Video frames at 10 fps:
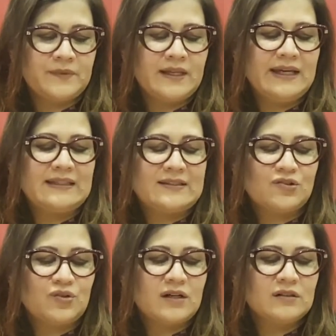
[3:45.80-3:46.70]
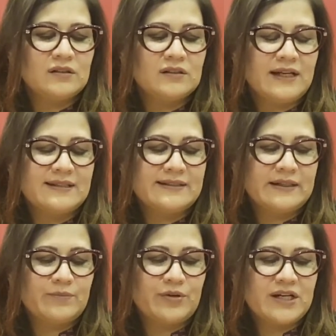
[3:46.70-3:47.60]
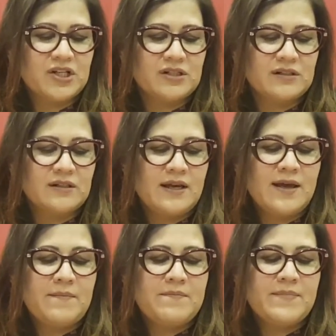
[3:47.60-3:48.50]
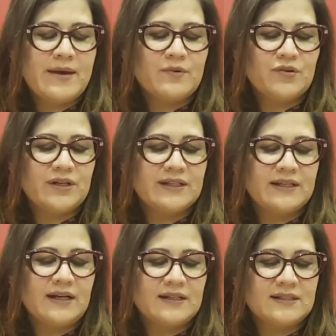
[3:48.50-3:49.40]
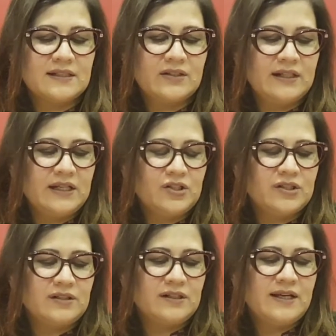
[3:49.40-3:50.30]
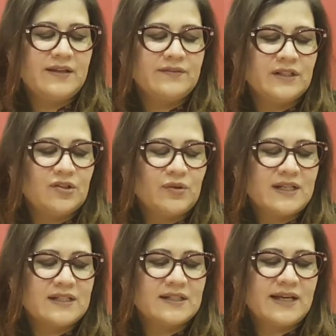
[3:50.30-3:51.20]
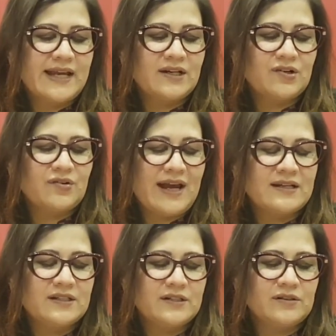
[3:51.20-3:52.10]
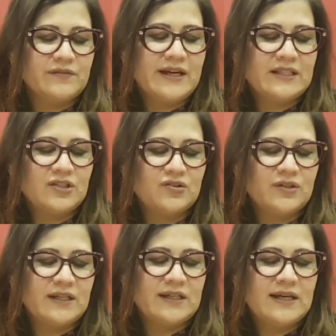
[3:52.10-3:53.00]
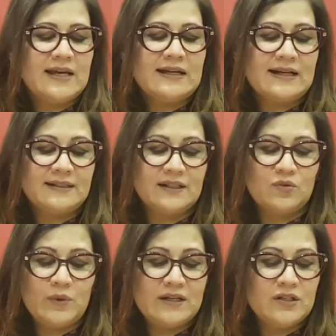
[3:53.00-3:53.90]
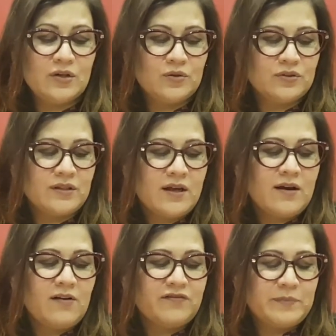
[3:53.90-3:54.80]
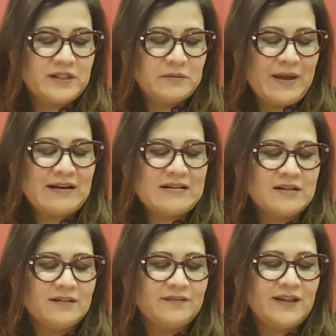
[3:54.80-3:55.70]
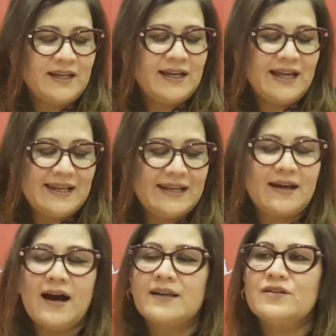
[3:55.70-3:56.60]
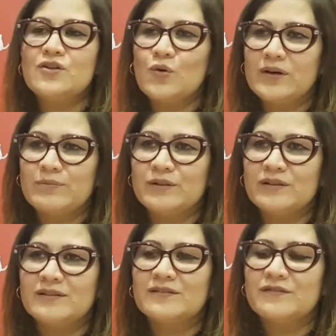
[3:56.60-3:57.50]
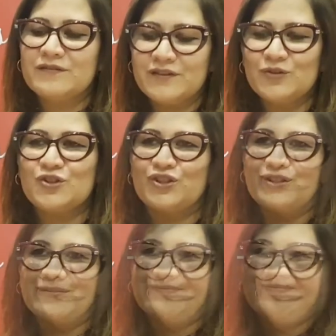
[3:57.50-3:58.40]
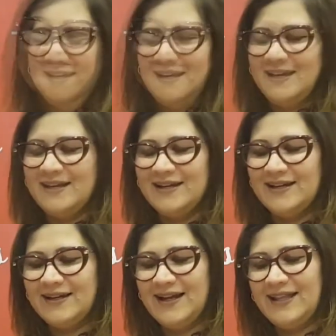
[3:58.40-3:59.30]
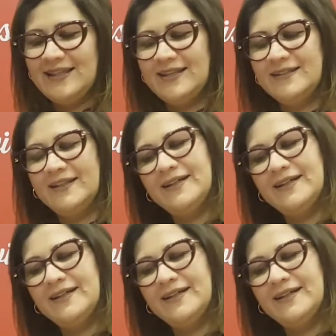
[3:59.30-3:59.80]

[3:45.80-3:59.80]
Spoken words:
its struggle and celebration, memory and articulation, the grit and grandeur of history, cutting windows of perspective in an unknowable future. And then